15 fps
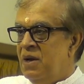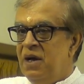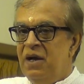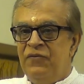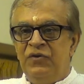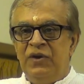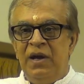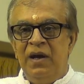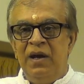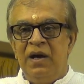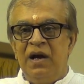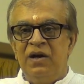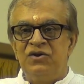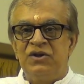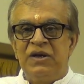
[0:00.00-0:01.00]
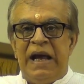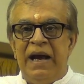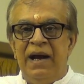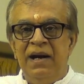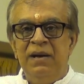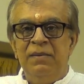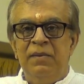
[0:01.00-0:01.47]
If they are
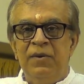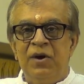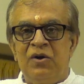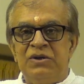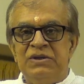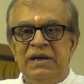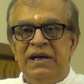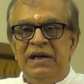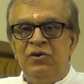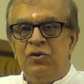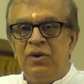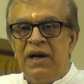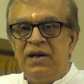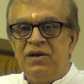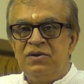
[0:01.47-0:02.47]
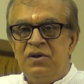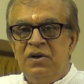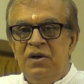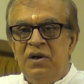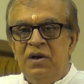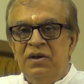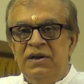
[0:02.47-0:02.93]
scared because they're ignorant,
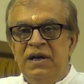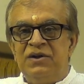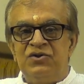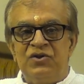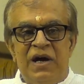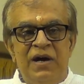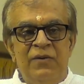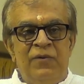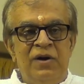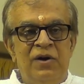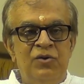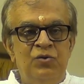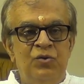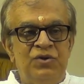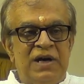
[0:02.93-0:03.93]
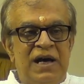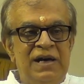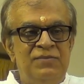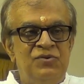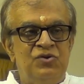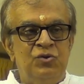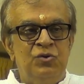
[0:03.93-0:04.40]
they try one or two
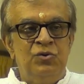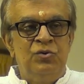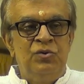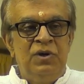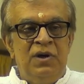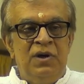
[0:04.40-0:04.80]
times to